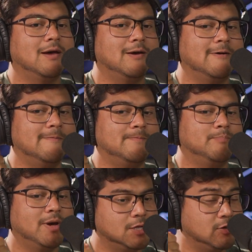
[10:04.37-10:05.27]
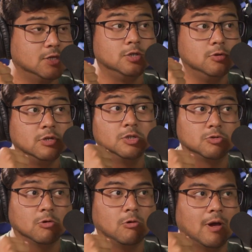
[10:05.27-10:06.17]
But you
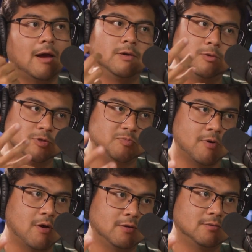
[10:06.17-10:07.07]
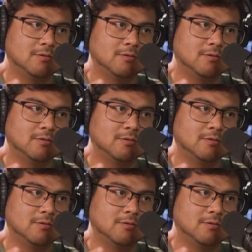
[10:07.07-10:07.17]
control how you respond.